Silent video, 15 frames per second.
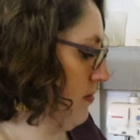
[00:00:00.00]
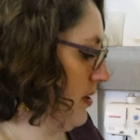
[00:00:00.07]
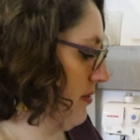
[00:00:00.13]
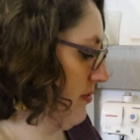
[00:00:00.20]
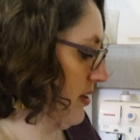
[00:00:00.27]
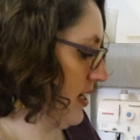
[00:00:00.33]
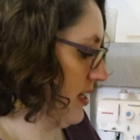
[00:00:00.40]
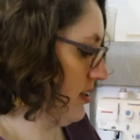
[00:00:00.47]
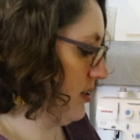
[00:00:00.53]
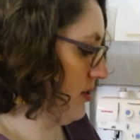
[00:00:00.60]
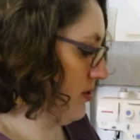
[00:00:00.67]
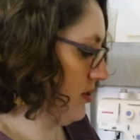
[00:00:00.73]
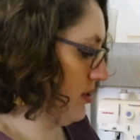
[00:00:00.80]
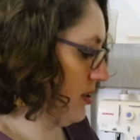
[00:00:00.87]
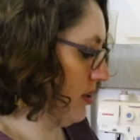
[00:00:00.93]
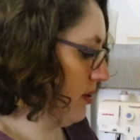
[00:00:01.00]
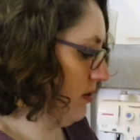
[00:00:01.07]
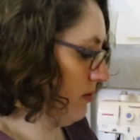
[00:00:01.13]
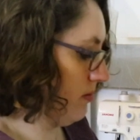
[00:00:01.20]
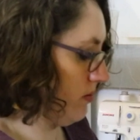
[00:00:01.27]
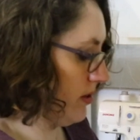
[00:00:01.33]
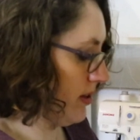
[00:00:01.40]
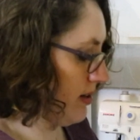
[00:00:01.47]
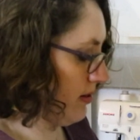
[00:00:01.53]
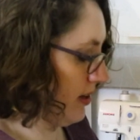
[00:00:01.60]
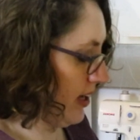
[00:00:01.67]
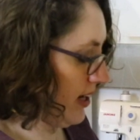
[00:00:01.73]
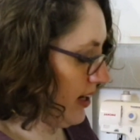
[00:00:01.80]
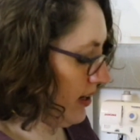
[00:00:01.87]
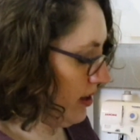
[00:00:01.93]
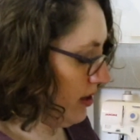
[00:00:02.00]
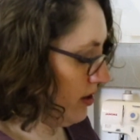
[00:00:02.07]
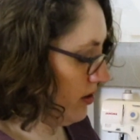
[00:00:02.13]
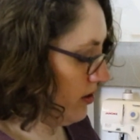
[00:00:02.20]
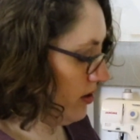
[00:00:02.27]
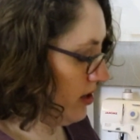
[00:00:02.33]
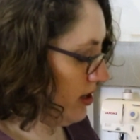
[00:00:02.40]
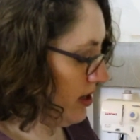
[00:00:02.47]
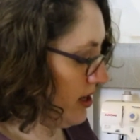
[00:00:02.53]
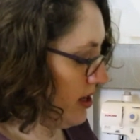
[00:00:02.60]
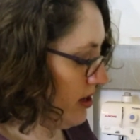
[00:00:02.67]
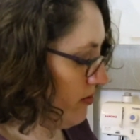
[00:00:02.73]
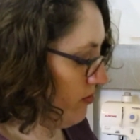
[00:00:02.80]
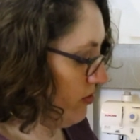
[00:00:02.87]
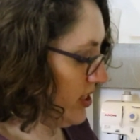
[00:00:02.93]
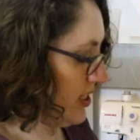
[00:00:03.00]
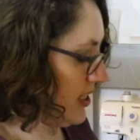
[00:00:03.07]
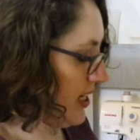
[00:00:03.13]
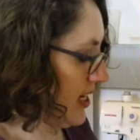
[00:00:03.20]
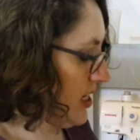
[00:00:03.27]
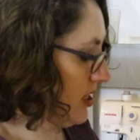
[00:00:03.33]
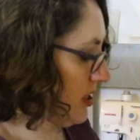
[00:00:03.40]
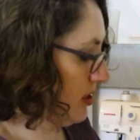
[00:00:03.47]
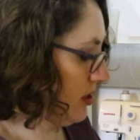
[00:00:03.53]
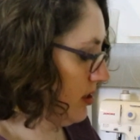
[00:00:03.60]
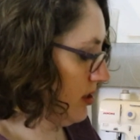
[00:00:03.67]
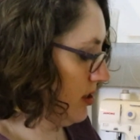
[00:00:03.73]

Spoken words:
bit of getting used to without getting wrist ache,